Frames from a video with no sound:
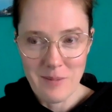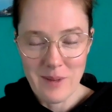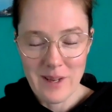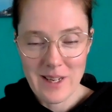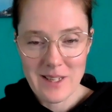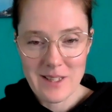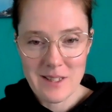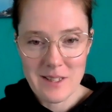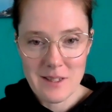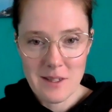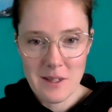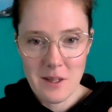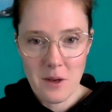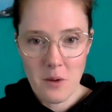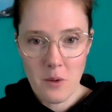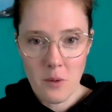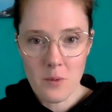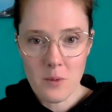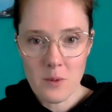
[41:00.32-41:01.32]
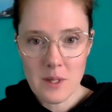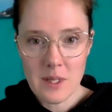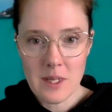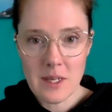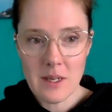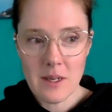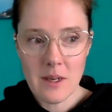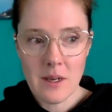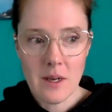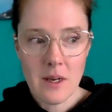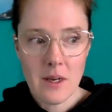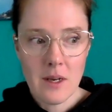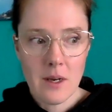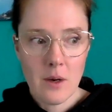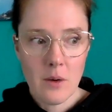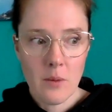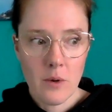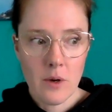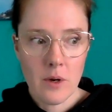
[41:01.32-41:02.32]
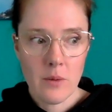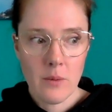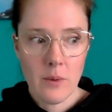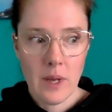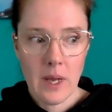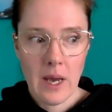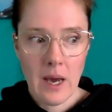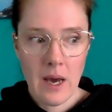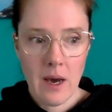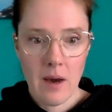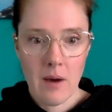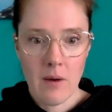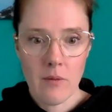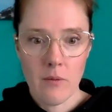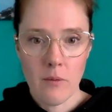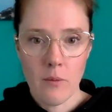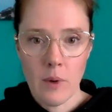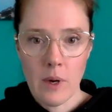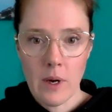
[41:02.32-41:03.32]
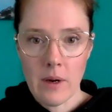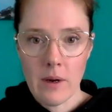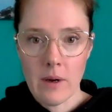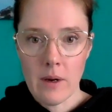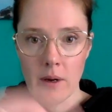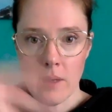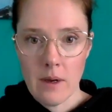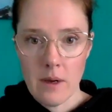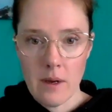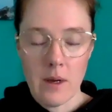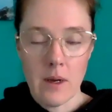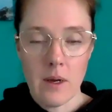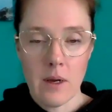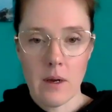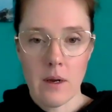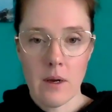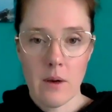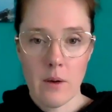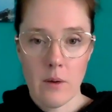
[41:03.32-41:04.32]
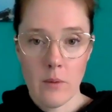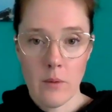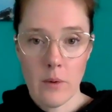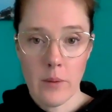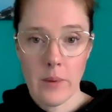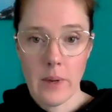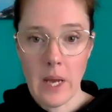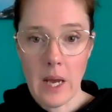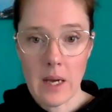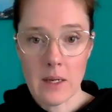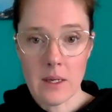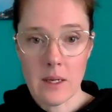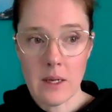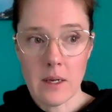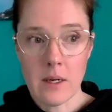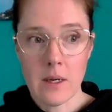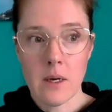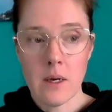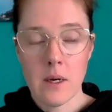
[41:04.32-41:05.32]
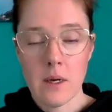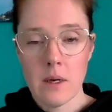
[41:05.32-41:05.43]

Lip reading: because it's the only word we have where we're reacting.